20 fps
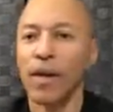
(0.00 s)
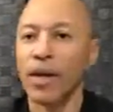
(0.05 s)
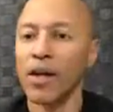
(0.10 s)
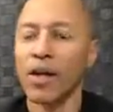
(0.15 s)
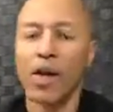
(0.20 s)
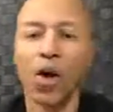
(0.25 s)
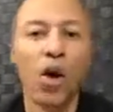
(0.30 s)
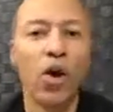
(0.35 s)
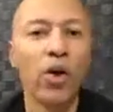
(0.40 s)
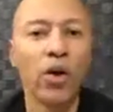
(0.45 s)

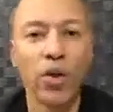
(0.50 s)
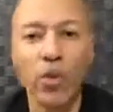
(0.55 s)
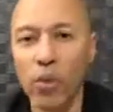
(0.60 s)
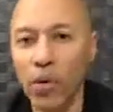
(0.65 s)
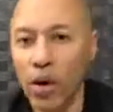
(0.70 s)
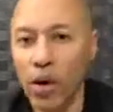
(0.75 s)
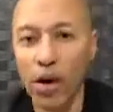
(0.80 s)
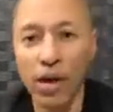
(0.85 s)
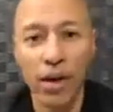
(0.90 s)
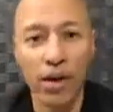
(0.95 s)
go to
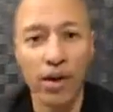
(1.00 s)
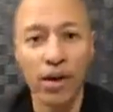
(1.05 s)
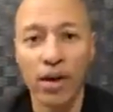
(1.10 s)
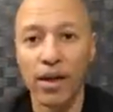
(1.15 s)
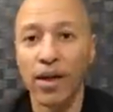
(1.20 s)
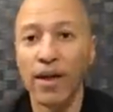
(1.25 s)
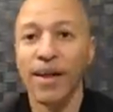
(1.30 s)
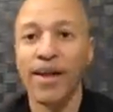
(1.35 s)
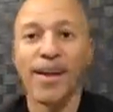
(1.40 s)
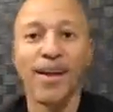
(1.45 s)
work,
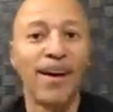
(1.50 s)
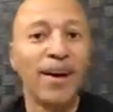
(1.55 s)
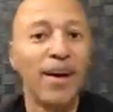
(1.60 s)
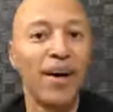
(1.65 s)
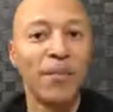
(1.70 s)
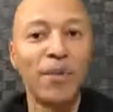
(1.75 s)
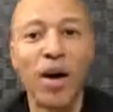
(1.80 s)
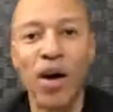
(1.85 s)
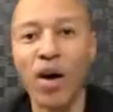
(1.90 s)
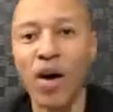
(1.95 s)

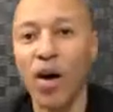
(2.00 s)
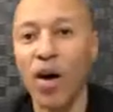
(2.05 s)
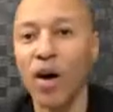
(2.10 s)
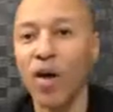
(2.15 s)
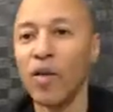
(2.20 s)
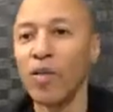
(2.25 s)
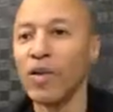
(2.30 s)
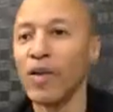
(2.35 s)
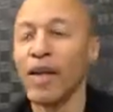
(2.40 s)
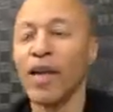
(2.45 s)
come
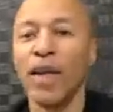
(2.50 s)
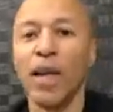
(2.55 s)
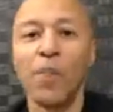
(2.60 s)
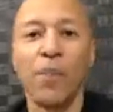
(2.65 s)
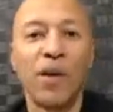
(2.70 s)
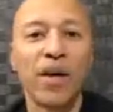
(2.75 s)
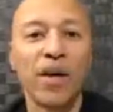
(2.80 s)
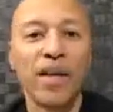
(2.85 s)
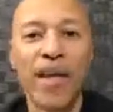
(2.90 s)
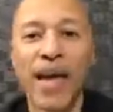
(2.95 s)
home, they
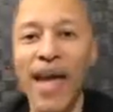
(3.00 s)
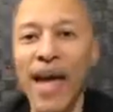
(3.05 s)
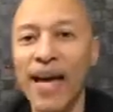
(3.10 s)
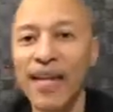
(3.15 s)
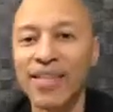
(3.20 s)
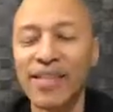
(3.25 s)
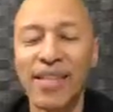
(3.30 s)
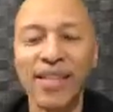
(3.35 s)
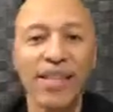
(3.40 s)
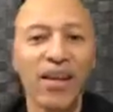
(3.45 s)
put
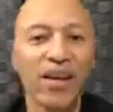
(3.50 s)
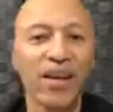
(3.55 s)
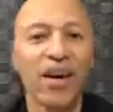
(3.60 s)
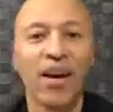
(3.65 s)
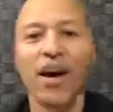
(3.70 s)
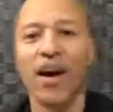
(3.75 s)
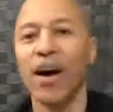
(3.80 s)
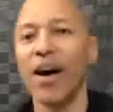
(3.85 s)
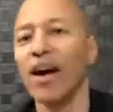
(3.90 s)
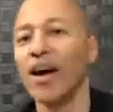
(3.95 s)
gas in their
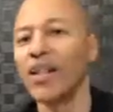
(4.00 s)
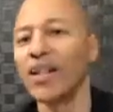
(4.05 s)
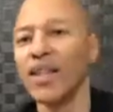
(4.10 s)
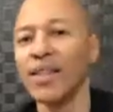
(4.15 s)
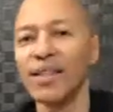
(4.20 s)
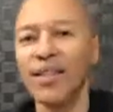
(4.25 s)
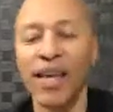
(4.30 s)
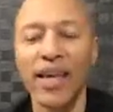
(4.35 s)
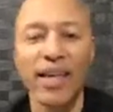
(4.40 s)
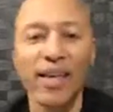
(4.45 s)
car, they
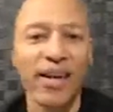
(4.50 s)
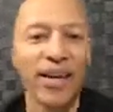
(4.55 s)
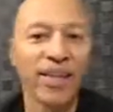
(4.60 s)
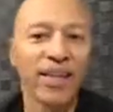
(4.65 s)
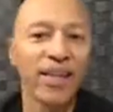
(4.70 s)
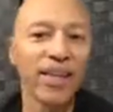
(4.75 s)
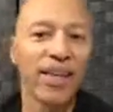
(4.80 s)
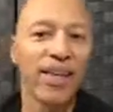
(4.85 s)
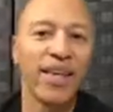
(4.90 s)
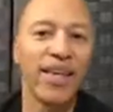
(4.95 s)
take care of
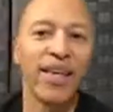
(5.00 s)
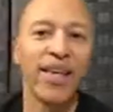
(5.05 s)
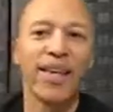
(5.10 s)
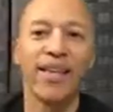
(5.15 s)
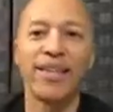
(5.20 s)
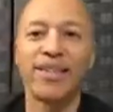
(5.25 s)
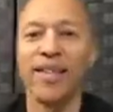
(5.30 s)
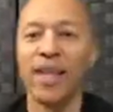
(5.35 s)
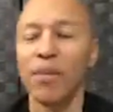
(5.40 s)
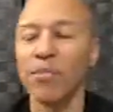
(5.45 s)
the
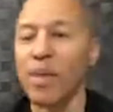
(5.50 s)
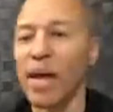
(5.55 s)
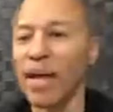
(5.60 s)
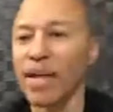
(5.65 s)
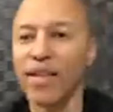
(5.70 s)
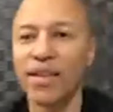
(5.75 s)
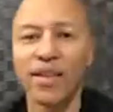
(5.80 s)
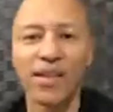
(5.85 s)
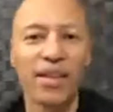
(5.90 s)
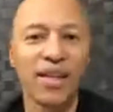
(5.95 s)
kids, they
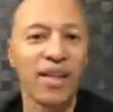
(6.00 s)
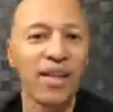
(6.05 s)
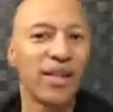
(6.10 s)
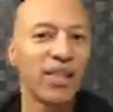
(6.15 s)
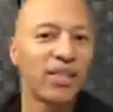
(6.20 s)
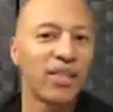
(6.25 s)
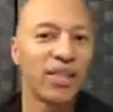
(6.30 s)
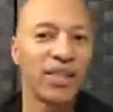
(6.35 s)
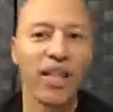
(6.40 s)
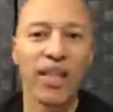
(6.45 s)
make the
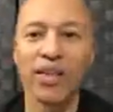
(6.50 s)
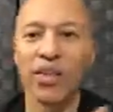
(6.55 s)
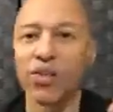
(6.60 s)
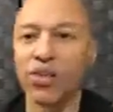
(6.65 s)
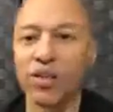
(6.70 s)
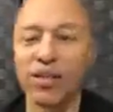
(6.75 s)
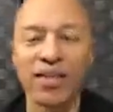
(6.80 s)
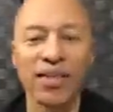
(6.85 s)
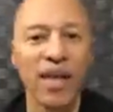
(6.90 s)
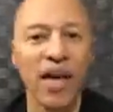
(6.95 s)
lunch, and they do
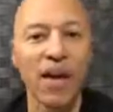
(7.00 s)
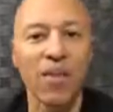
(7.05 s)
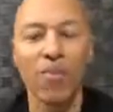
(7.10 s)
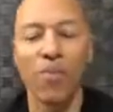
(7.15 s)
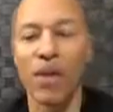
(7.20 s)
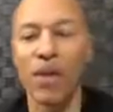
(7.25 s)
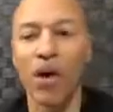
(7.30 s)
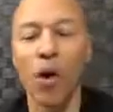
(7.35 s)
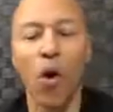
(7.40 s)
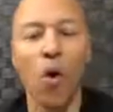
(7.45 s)
the same
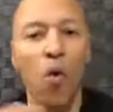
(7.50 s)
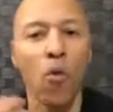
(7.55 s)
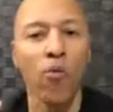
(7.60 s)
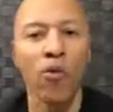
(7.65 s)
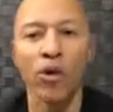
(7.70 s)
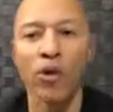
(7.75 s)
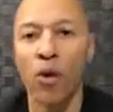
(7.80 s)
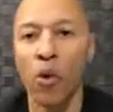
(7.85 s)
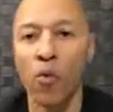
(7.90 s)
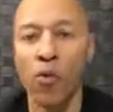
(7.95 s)
thing
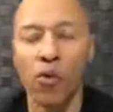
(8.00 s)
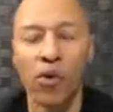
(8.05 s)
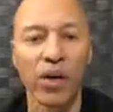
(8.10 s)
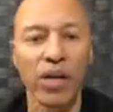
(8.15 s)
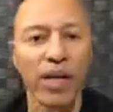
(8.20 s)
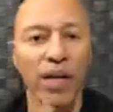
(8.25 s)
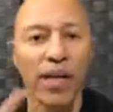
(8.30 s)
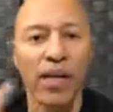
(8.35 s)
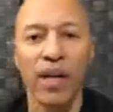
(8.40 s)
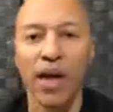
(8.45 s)
over and over
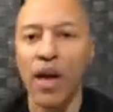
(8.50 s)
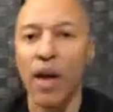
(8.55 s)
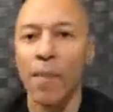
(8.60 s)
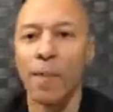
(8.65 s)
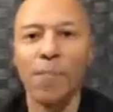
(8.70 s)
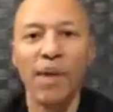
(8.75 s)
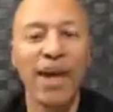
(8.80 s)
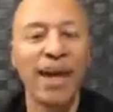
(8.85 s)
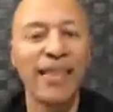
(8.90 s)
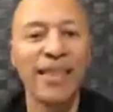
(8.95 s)
again.
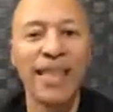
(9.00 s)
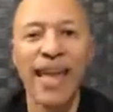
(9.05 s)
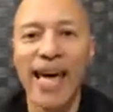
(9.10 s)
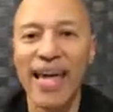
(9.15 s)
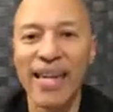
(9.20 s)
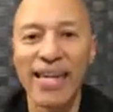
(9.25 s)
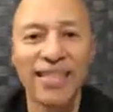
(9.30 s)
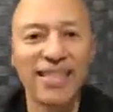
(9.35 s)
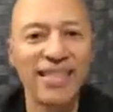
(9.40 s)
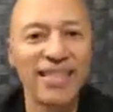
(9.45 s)
Man,
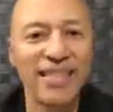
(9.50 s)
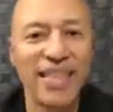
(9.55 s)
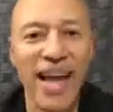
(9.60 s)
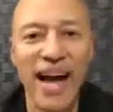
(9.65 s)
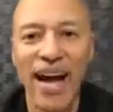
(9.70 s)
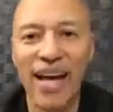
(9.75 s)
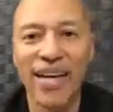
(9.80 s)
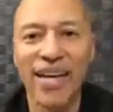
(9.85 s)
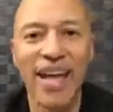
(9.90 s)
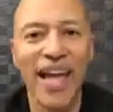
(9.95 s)
that is
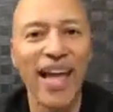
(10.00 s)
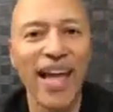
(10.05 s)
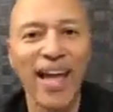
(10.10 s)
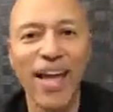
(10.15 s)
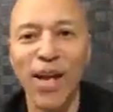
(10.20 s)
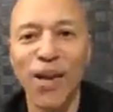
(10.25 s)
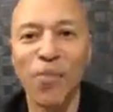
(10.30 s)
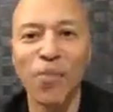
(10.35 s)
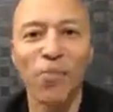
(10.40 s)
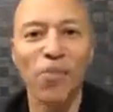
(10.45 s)
not
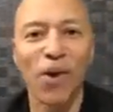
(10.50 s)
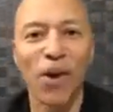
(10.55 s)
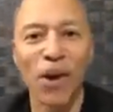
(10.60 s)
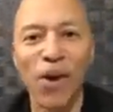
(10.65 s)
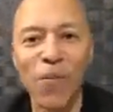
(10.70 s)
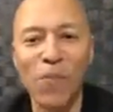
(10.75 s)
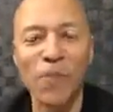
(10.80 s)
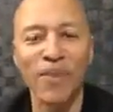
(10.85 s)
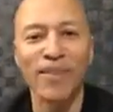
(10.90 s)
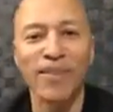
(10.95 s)
a
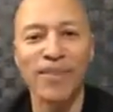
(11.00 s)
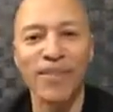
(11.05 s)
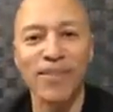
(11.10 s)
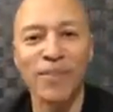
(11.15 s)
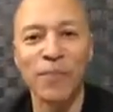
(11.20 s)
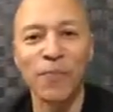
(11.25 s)
purpose.